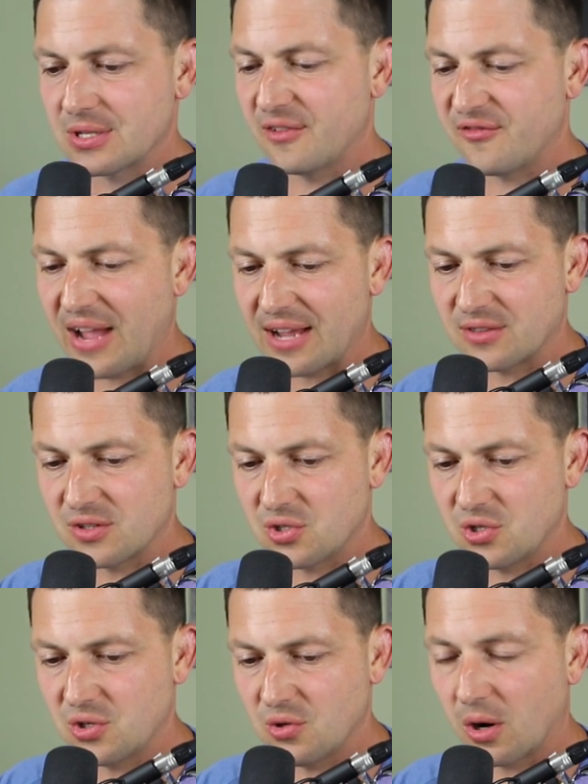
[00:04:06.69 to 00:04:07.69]
the fact that
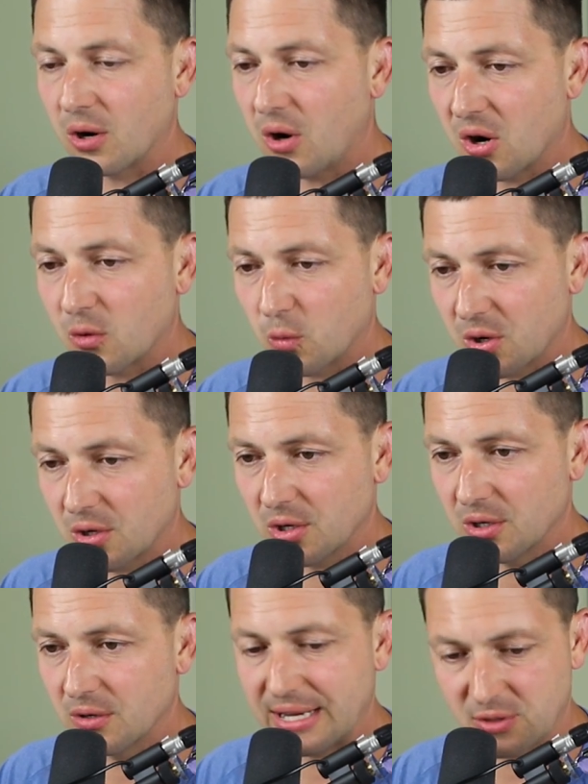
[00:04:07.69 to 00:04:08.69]
you are a hard
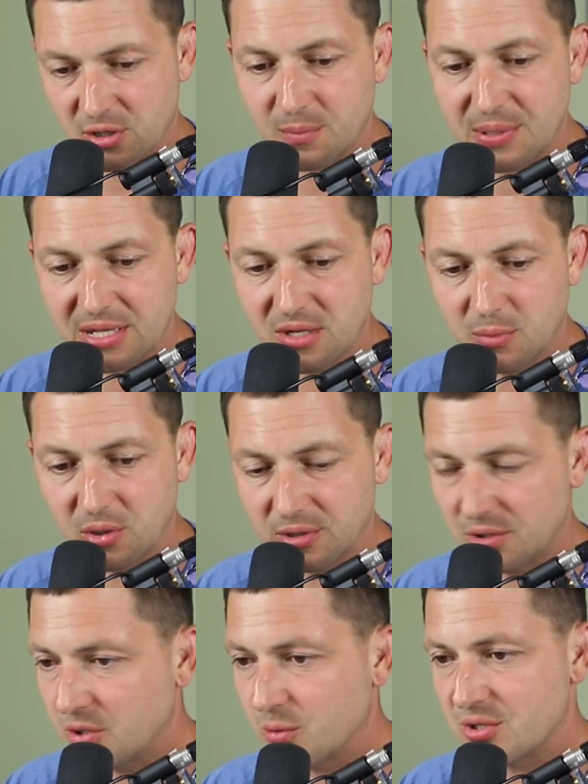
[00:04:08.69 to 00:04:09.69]
worker and you're dependable and
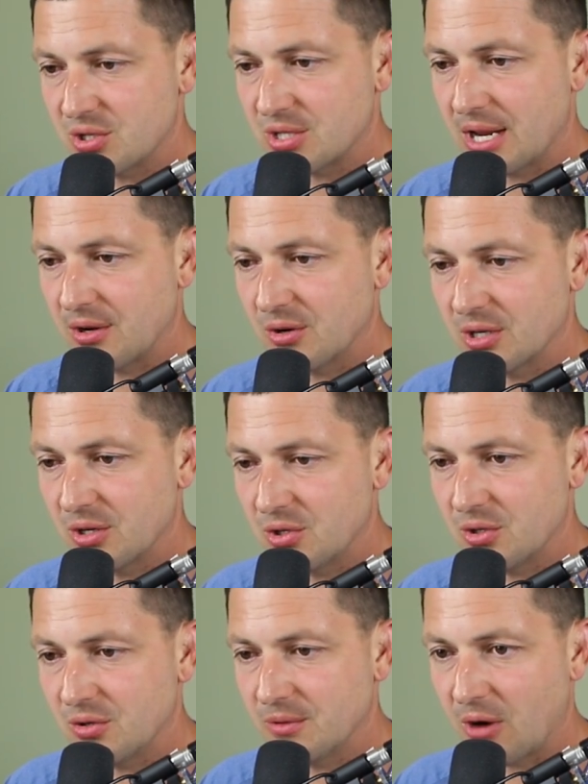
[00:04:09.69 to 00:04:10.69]
you do what you say you're going
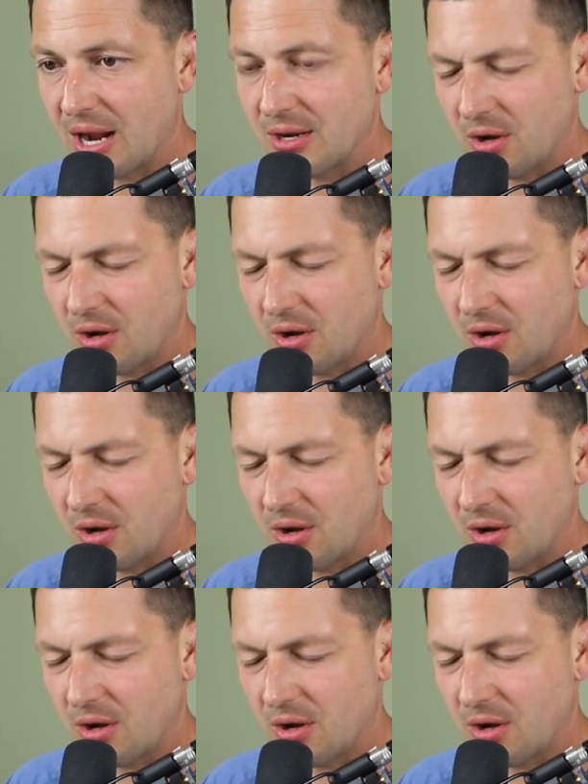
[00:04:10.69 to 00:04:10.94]
to do, right?